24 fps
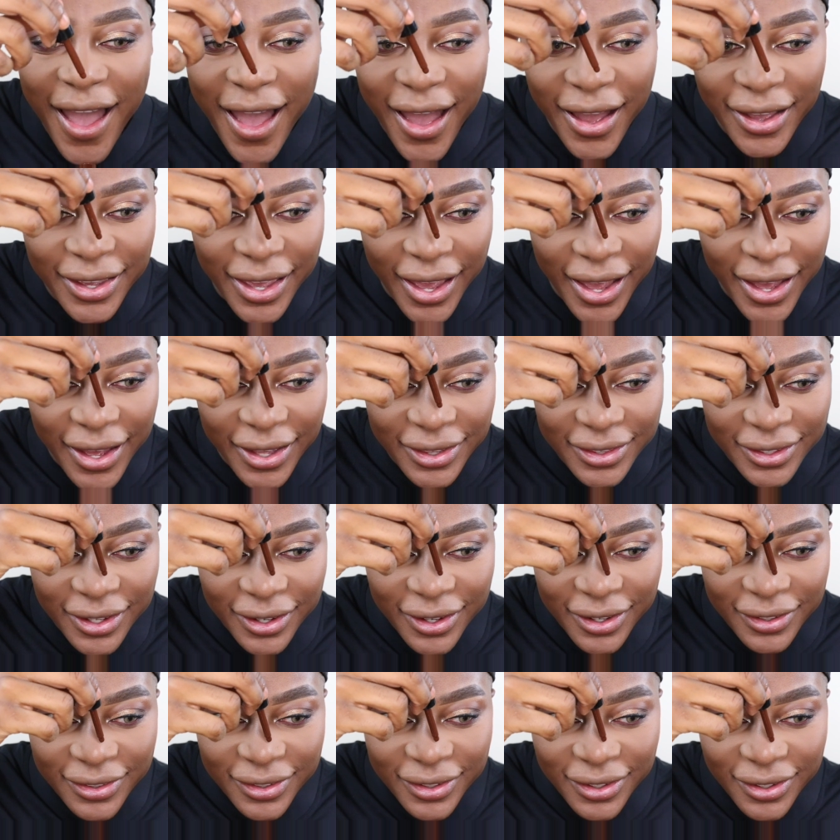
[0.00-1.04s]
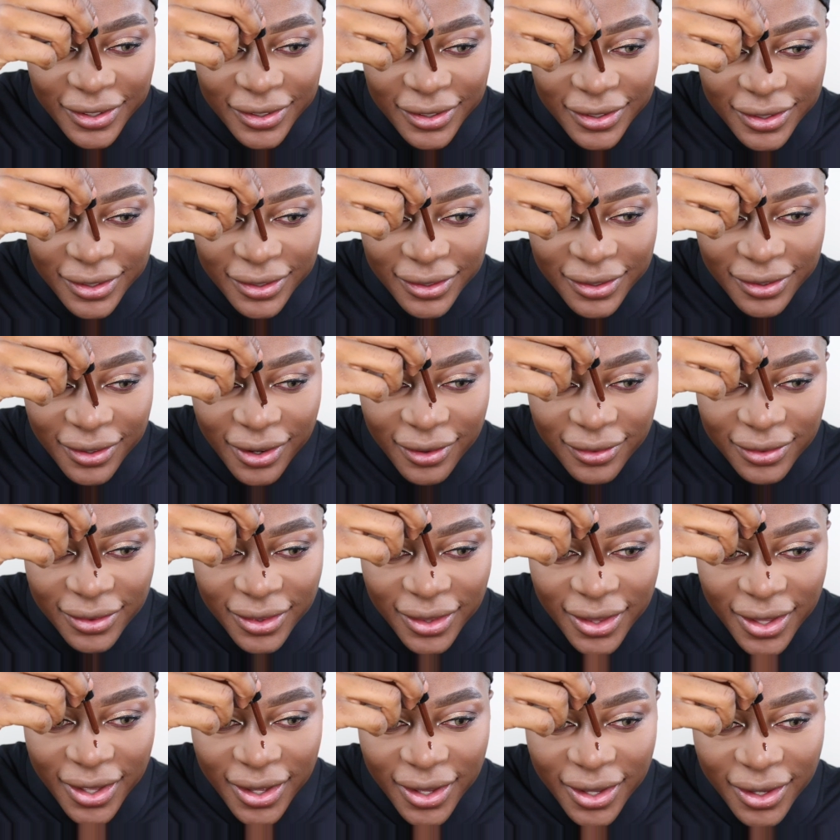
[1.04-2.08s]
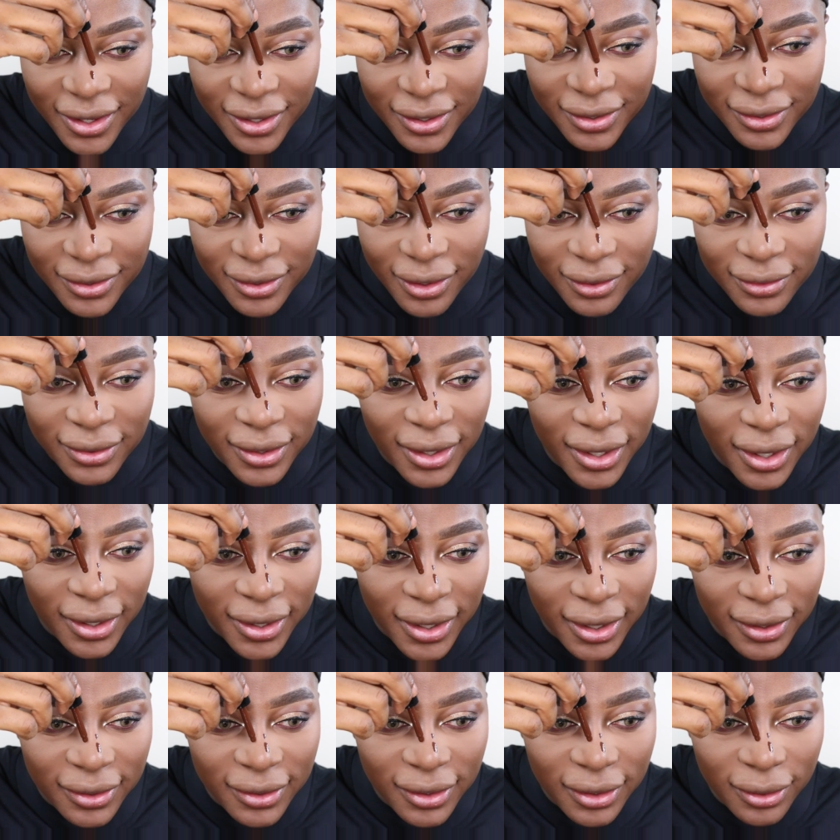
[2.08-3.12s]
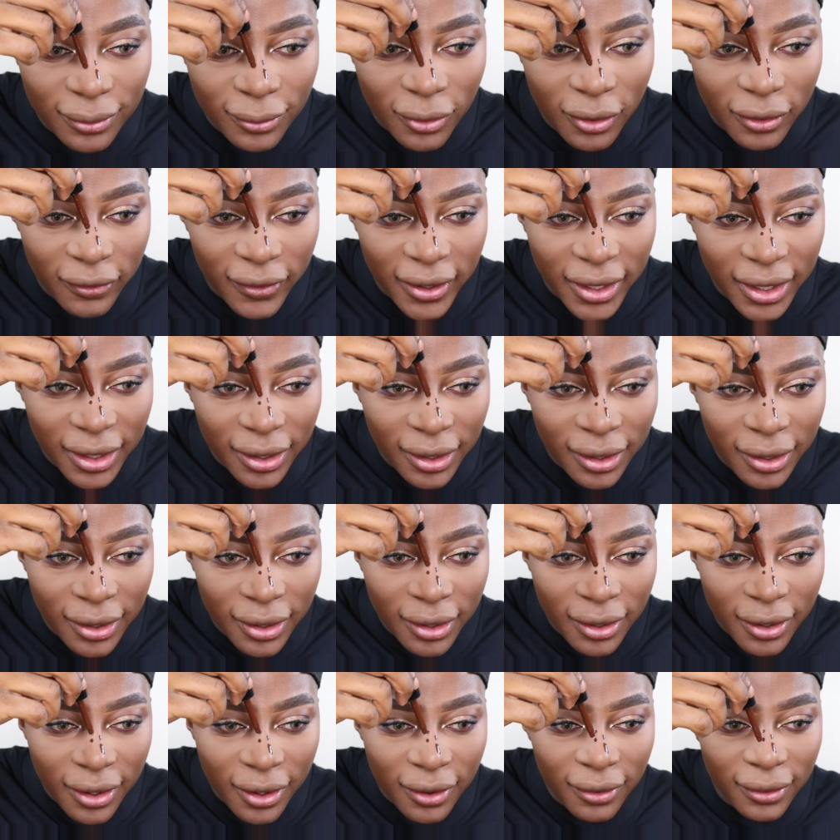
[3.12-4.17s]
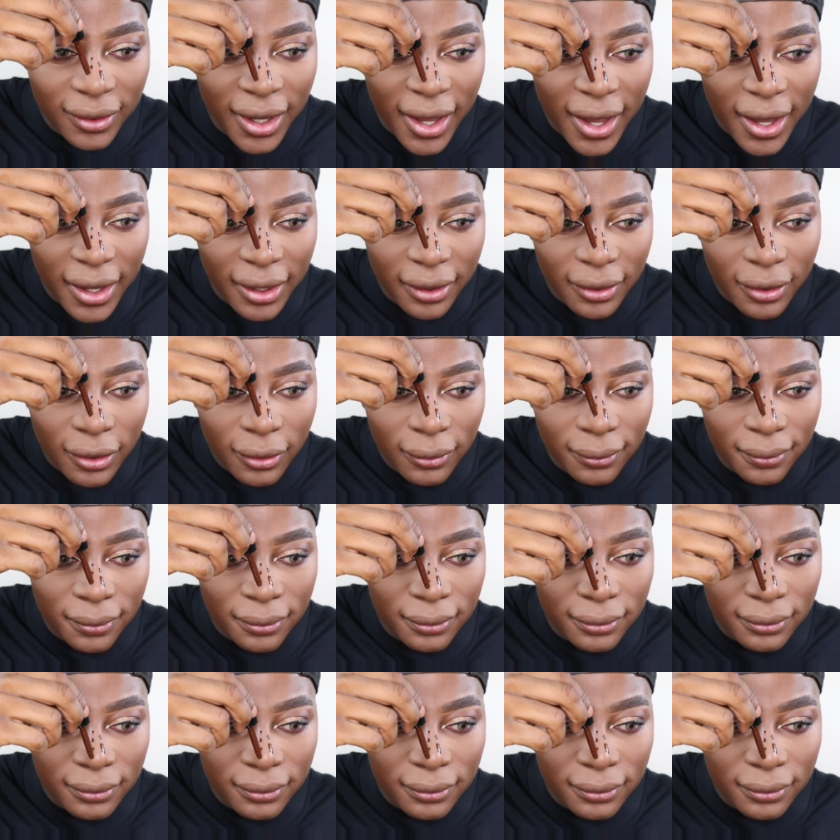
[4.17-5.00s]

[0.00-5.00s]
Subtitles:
Okay, so I'm gonna do a chop there, chop there. Okay, this is watery. Okay, oh.